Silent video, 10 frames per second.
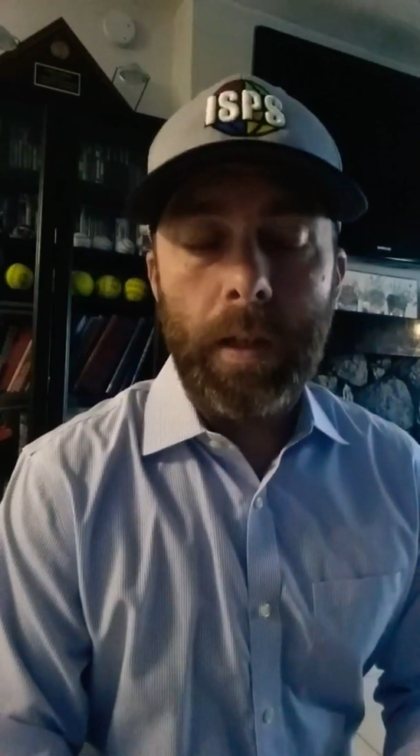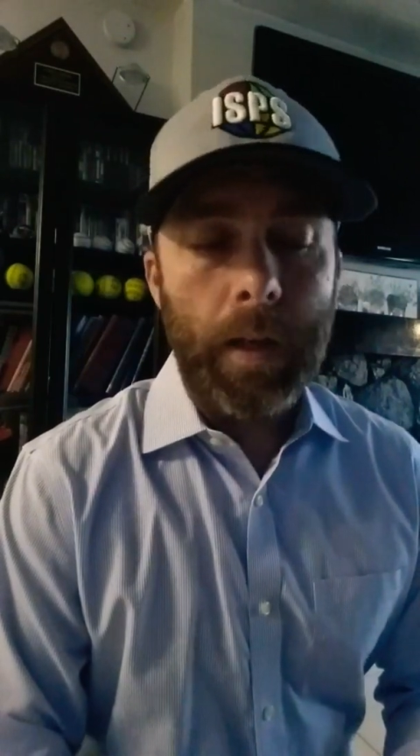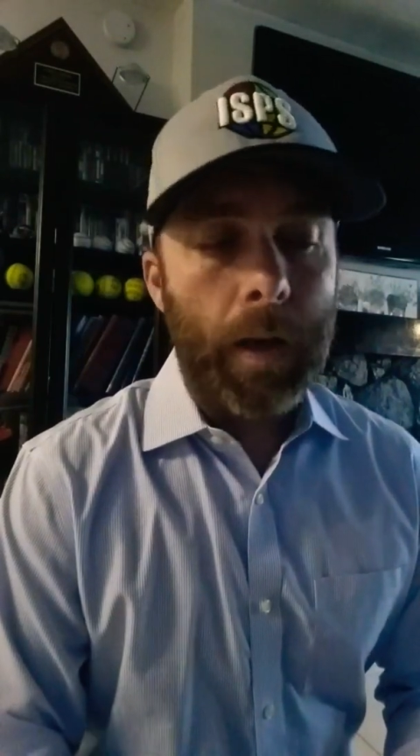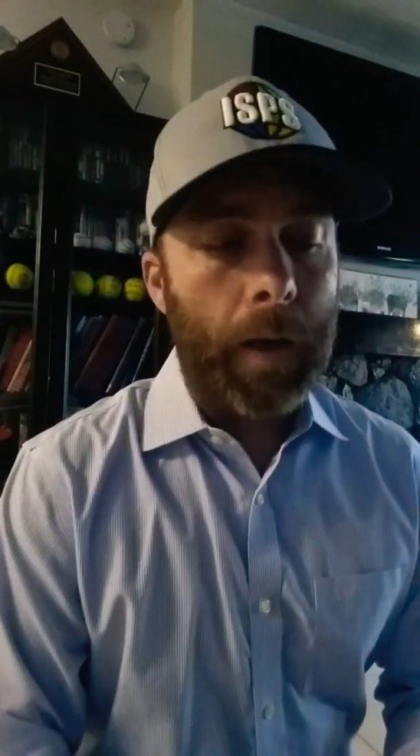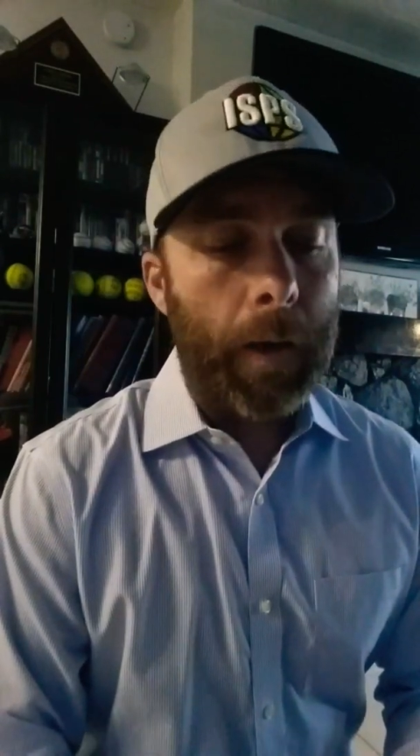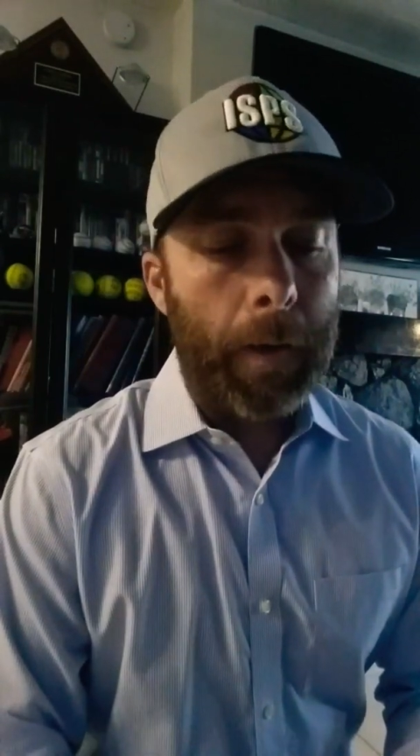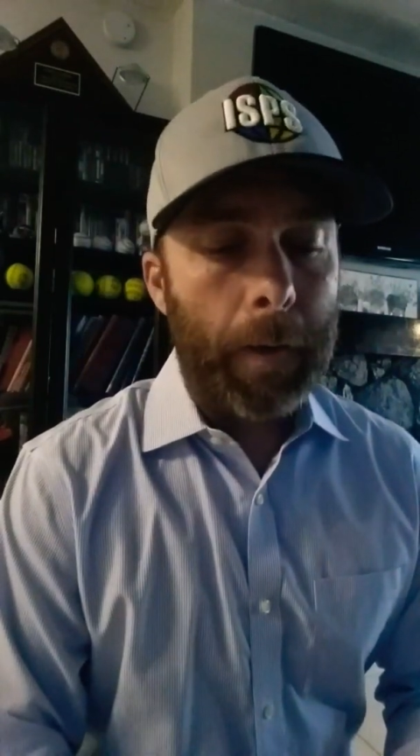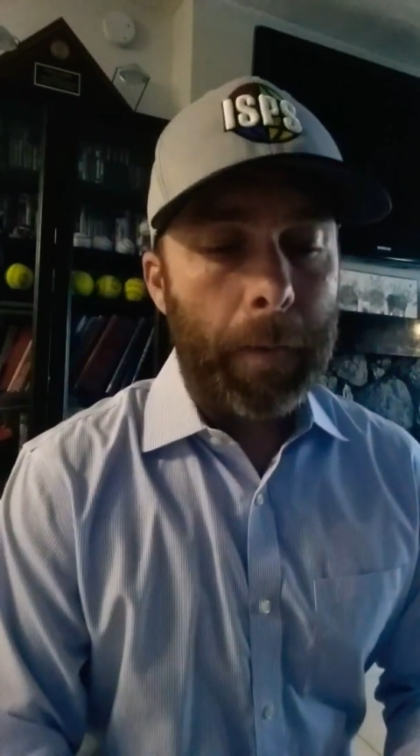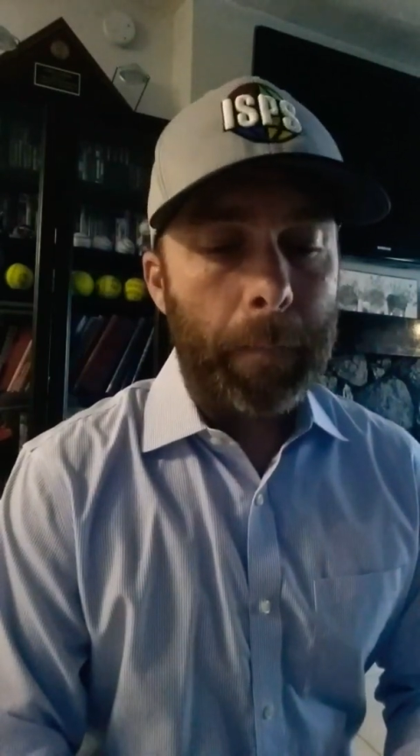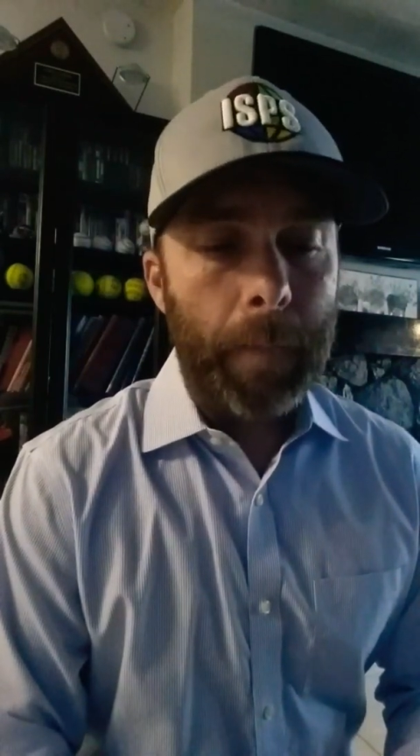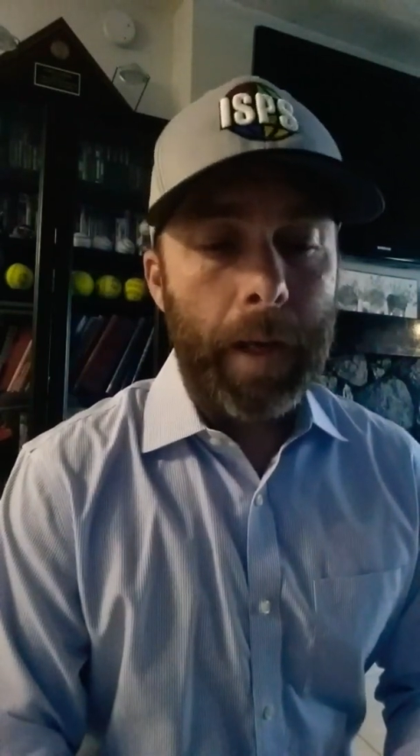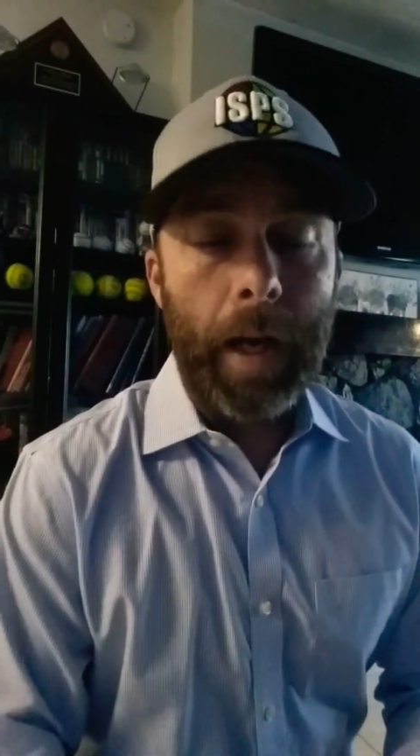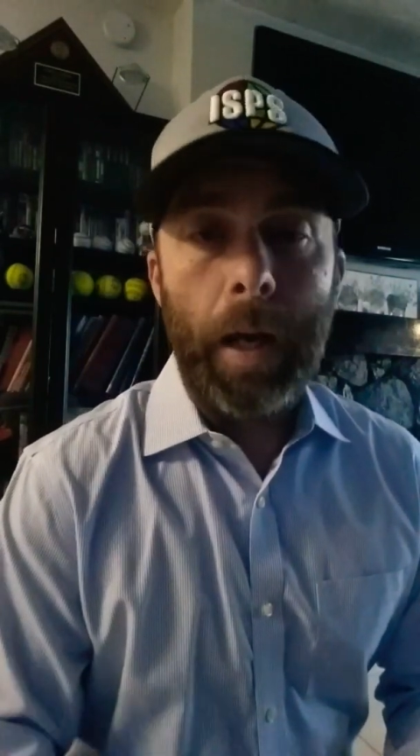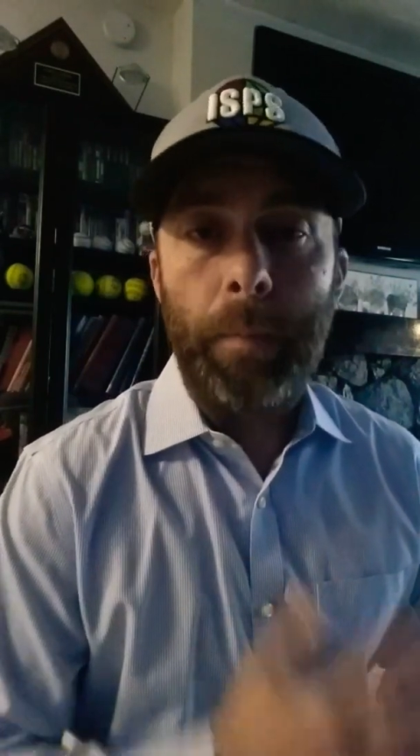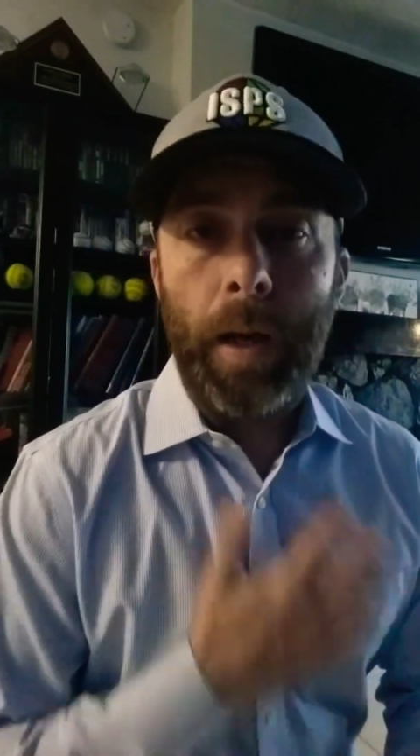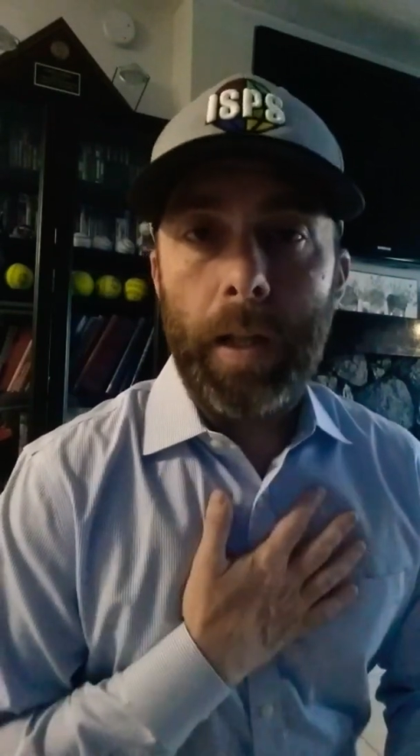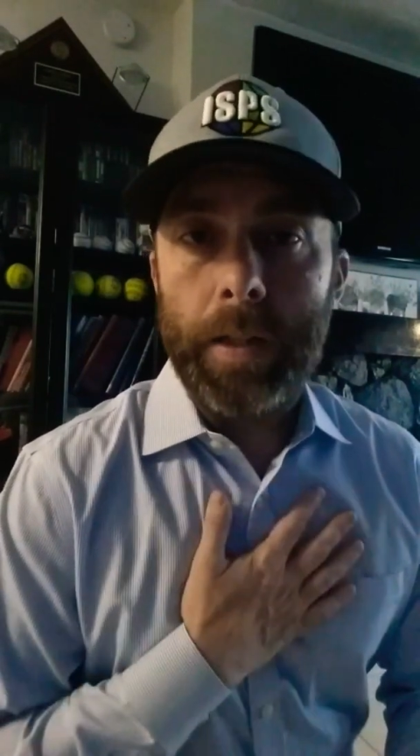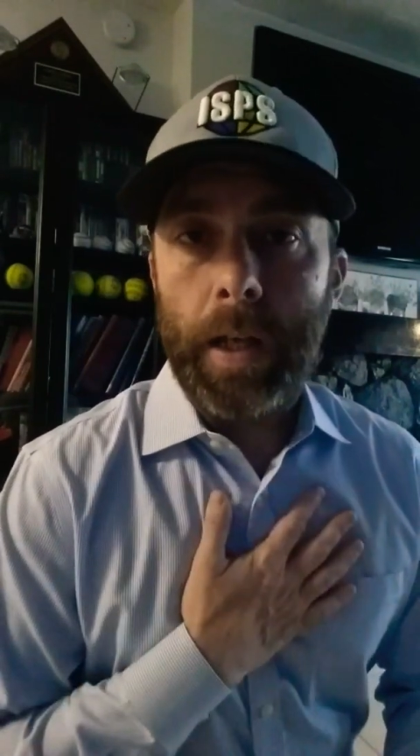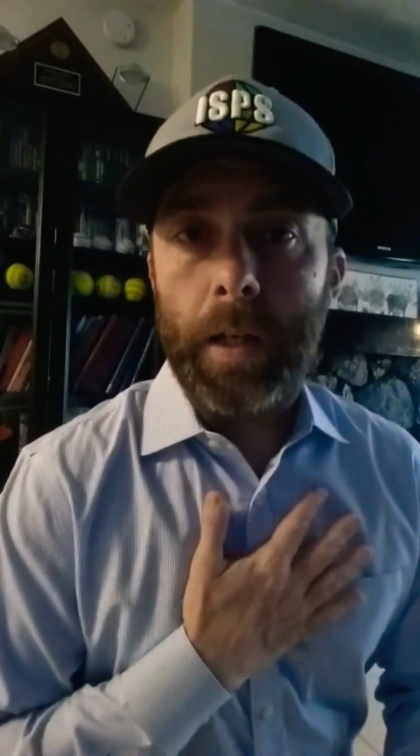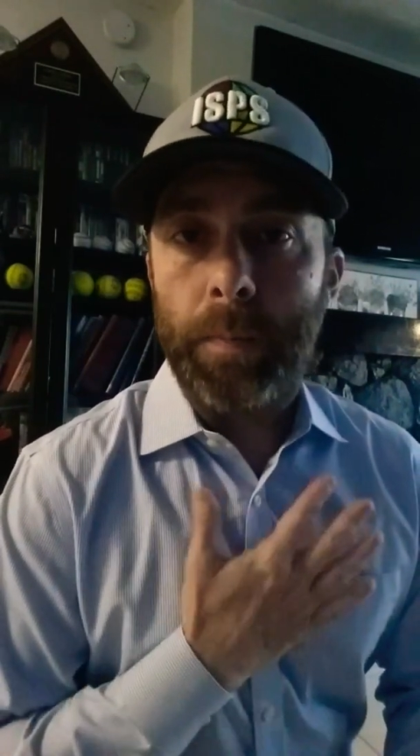and I apologize
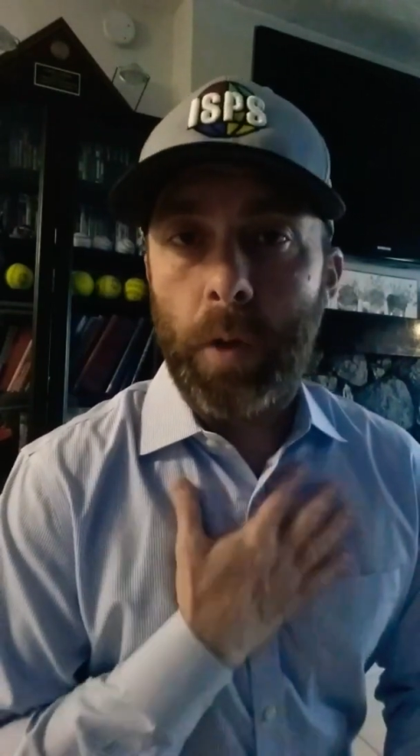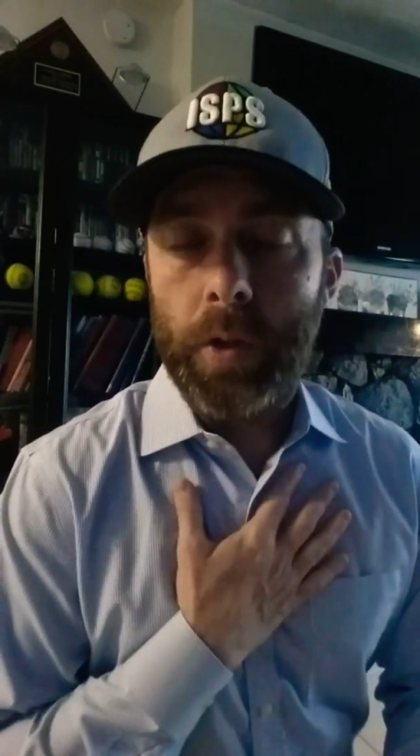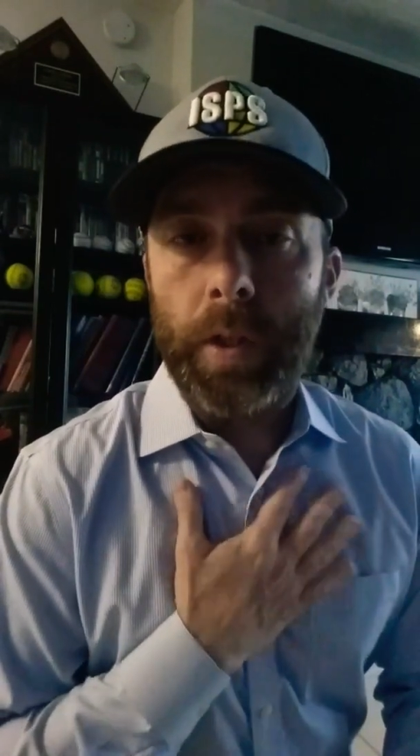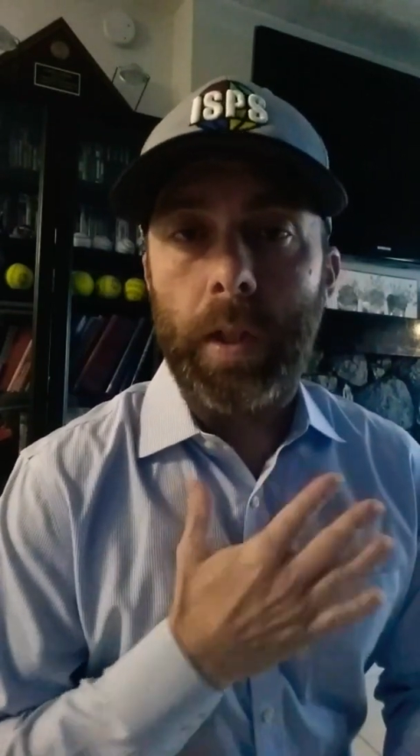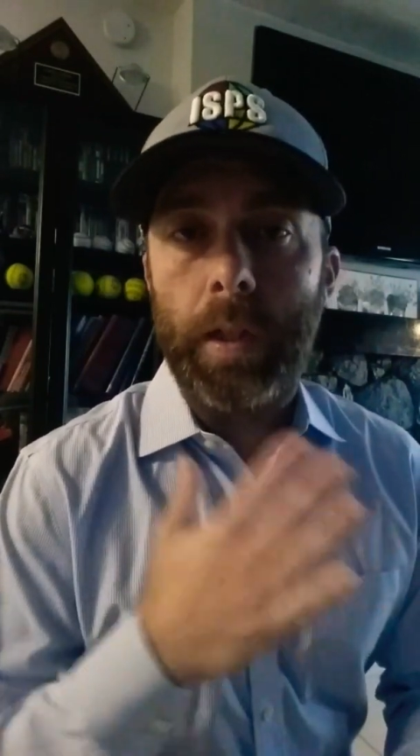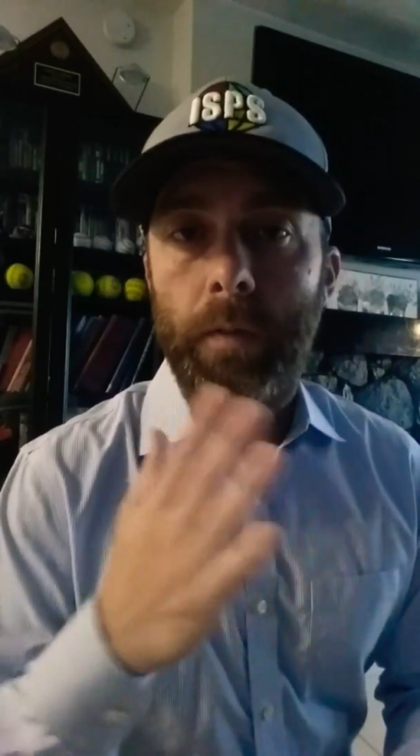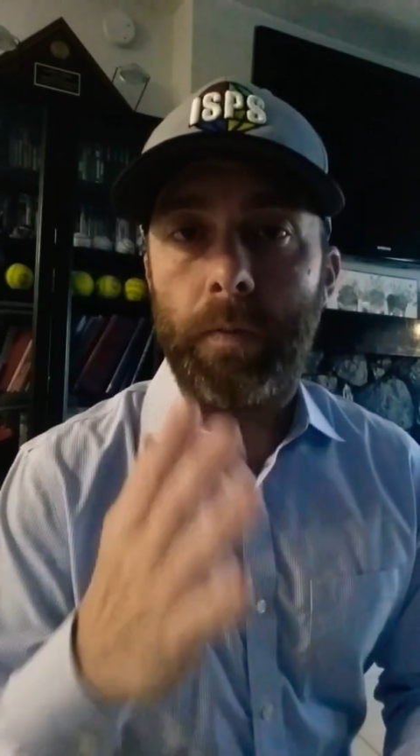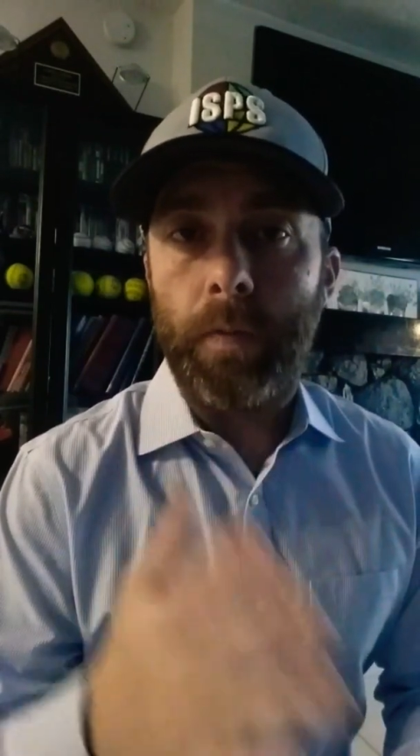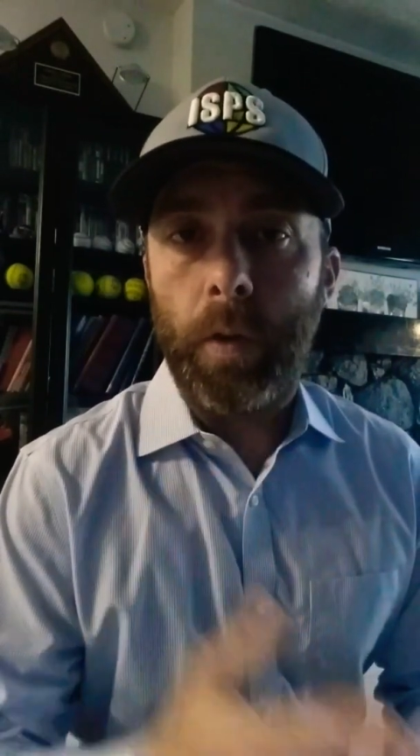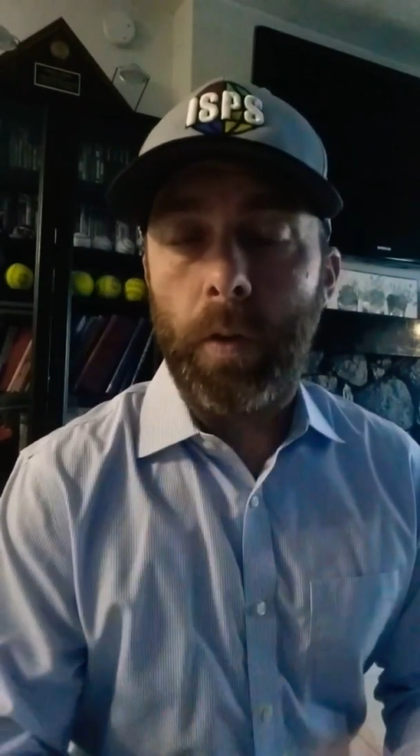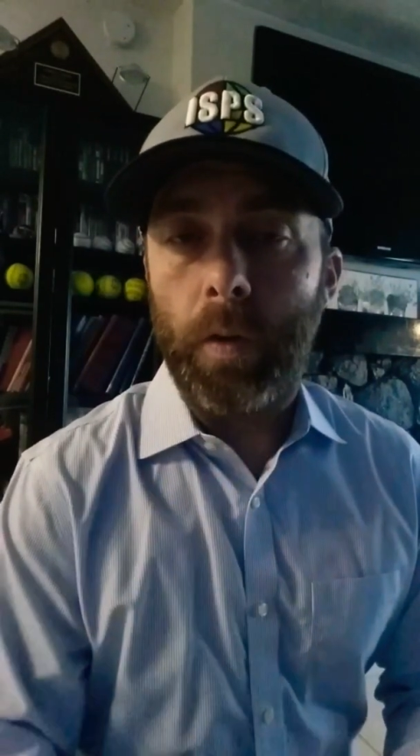personally for